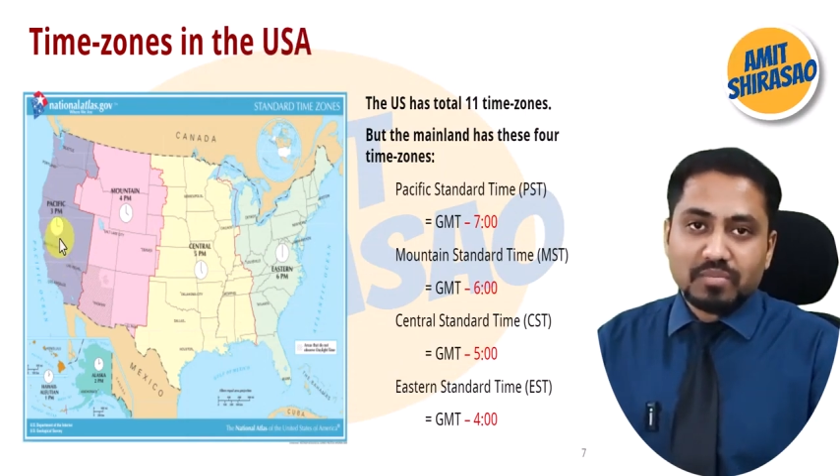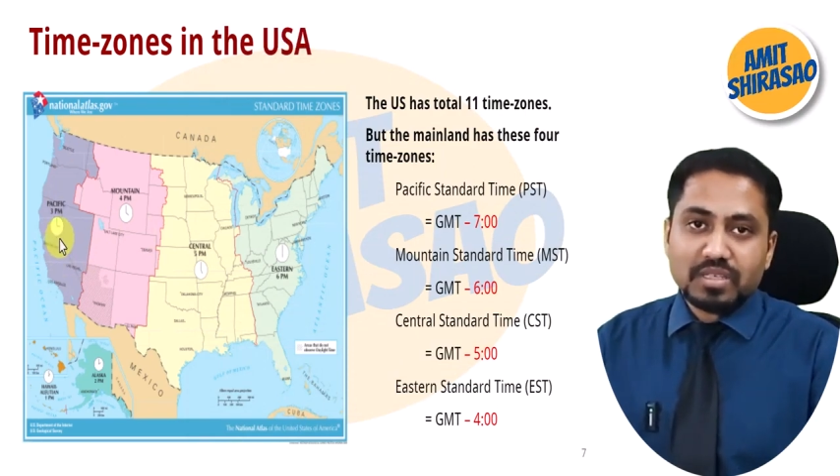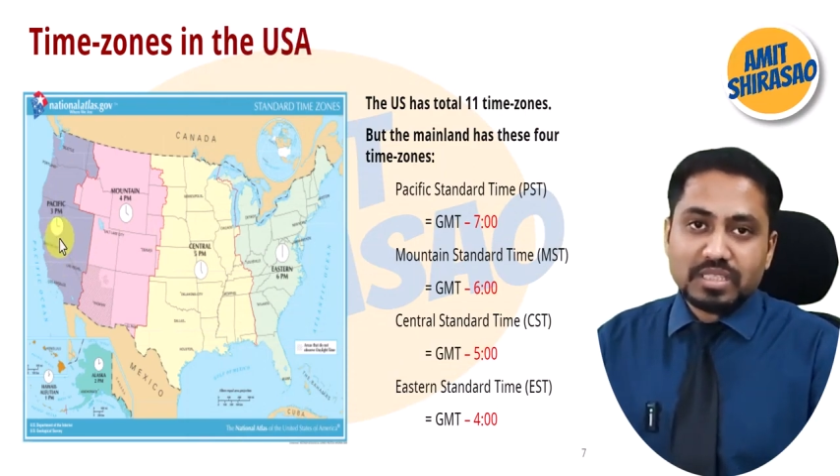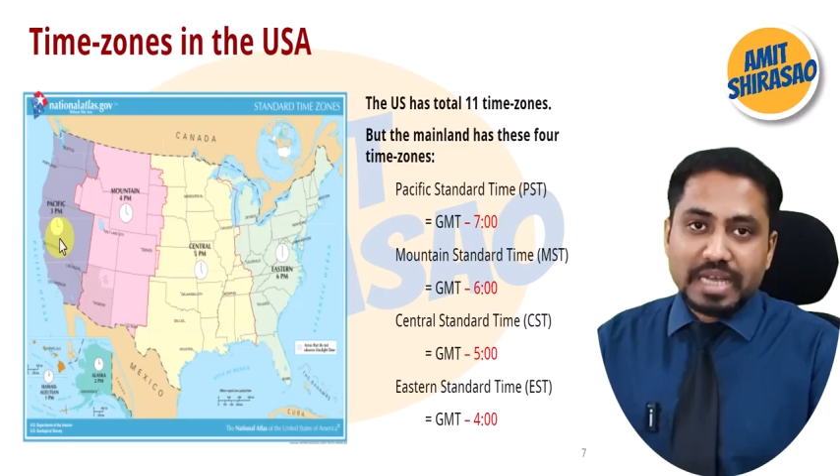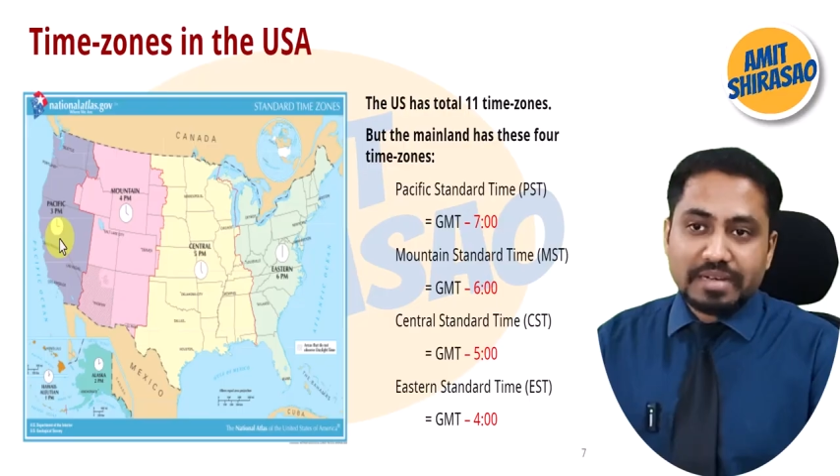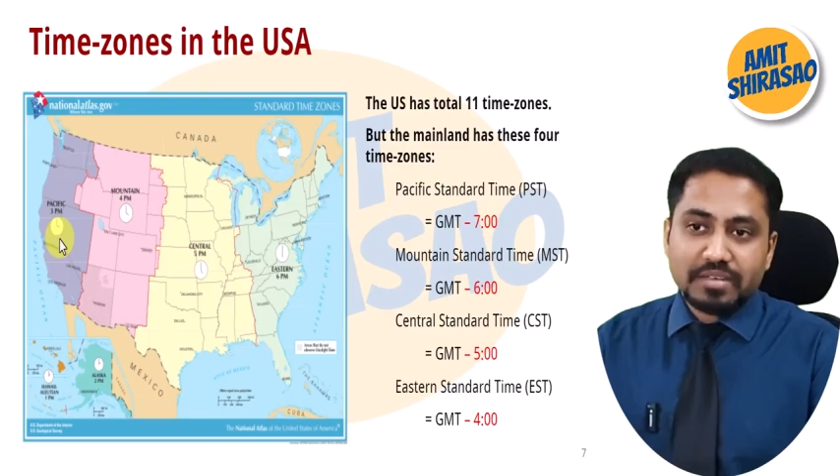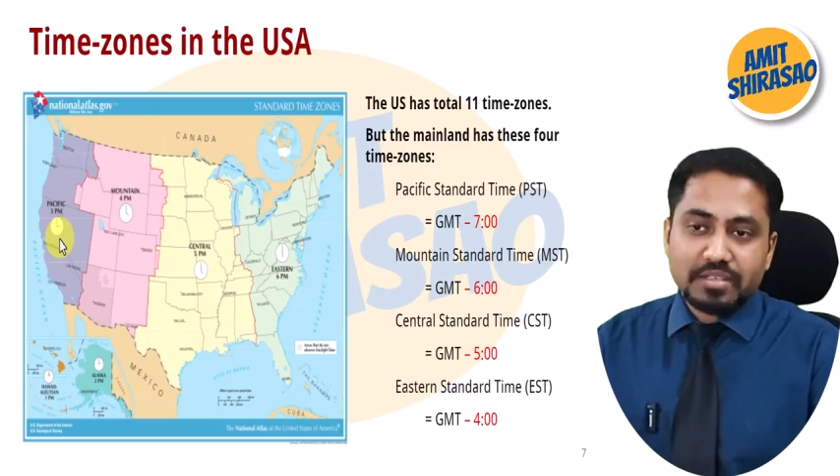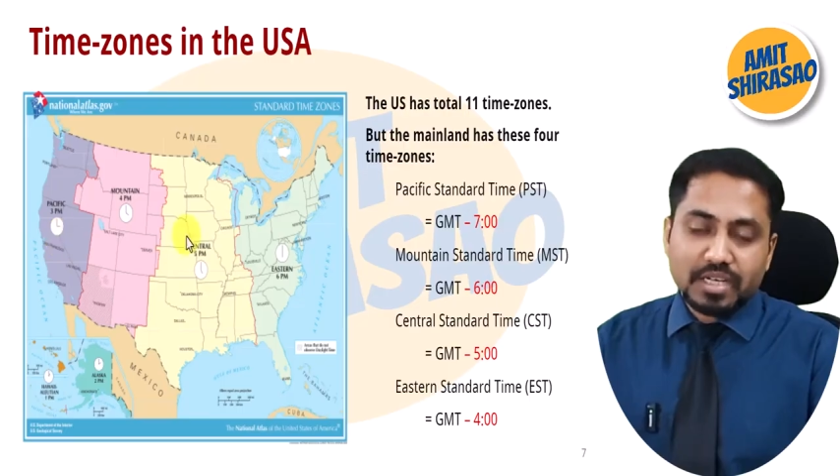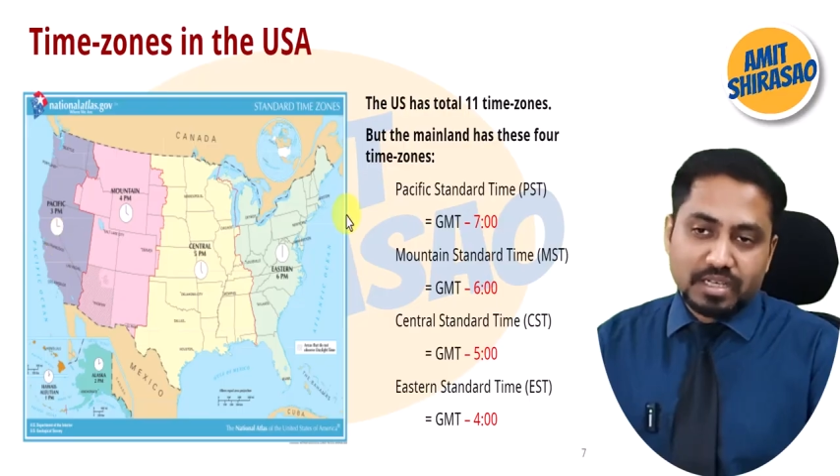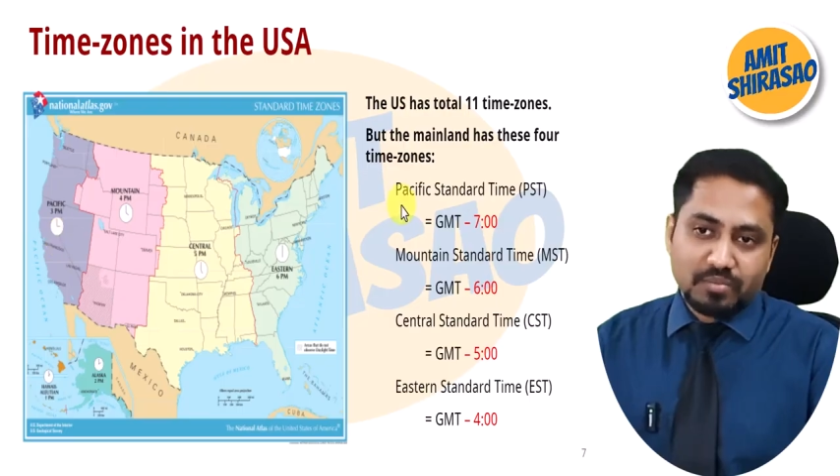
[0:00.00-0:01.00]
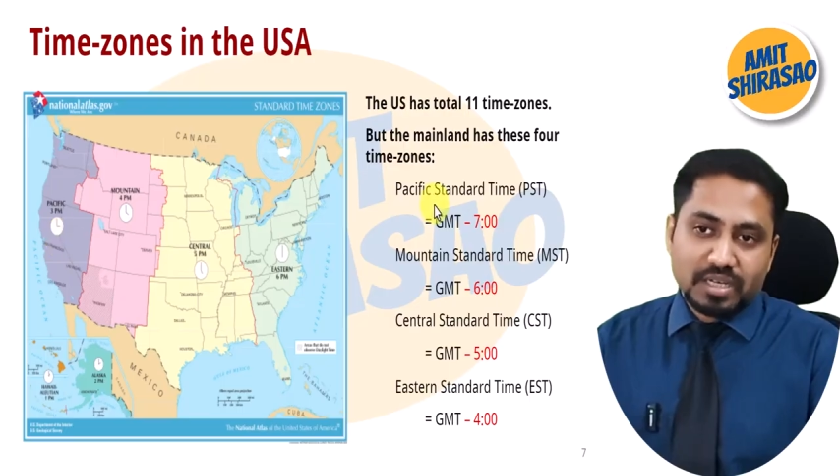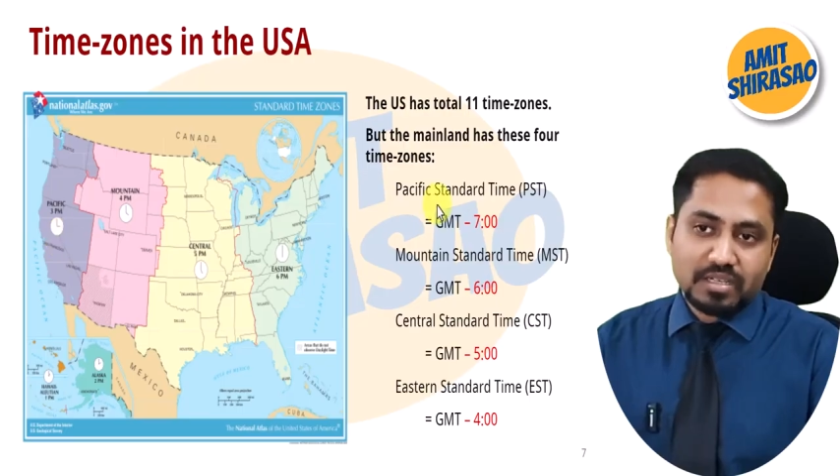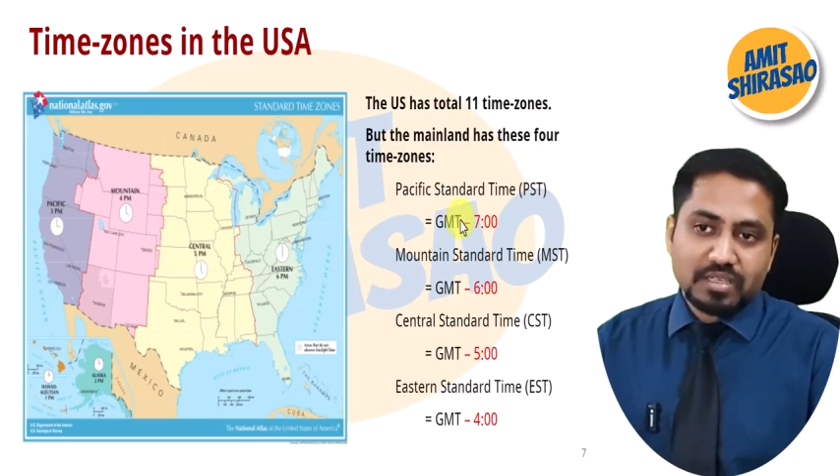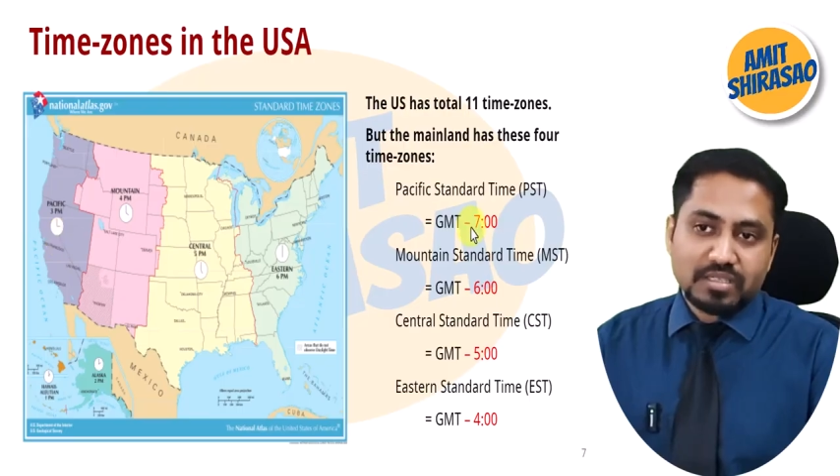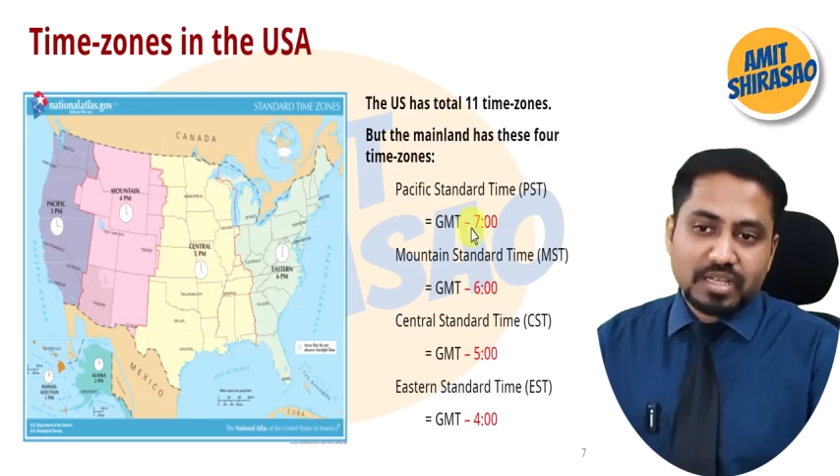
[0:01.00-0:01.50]
Standard Time, and
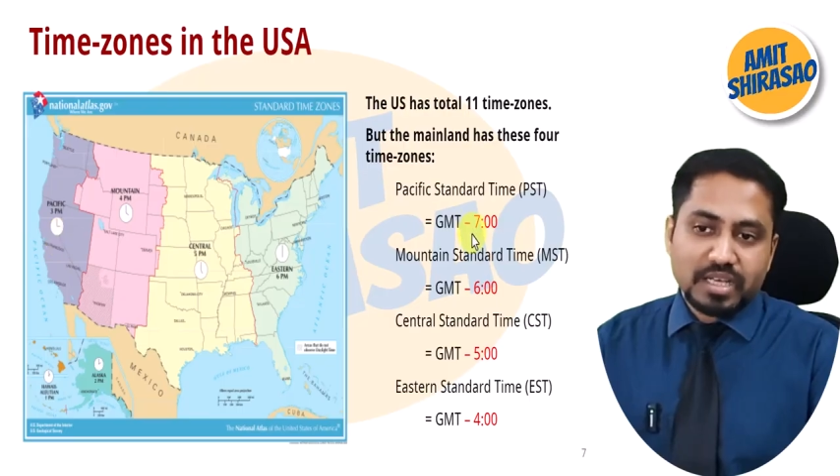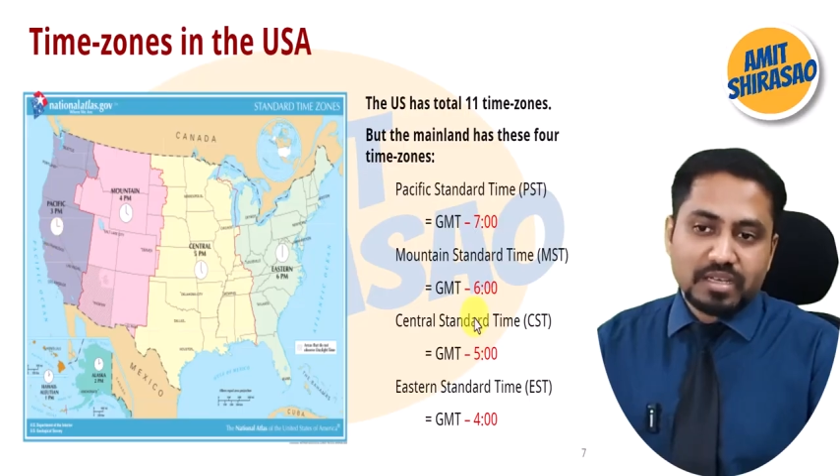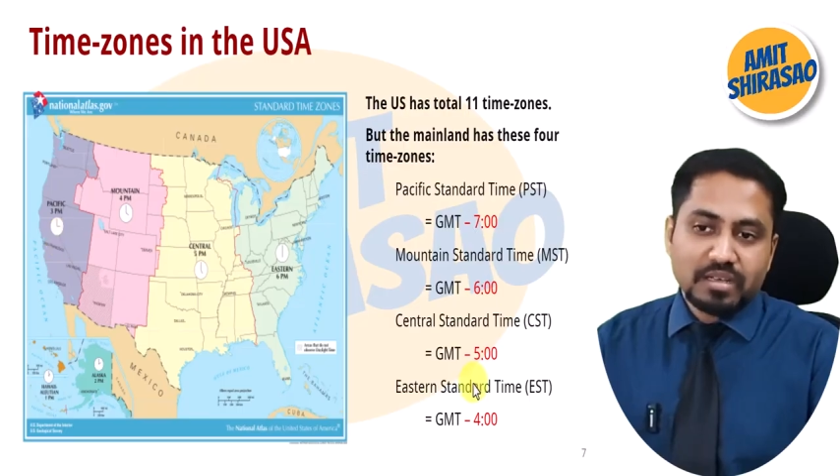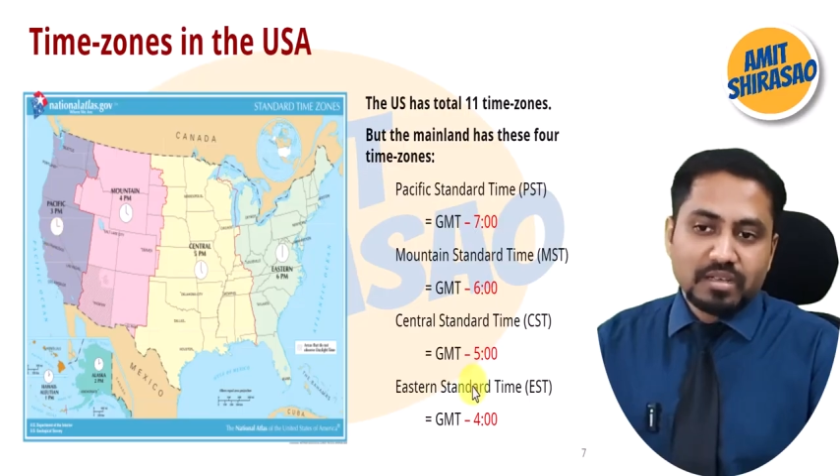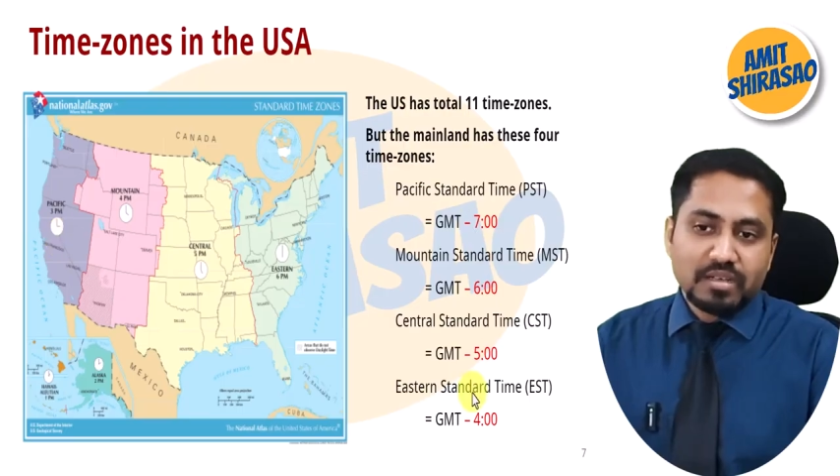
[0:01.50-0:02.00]
it is like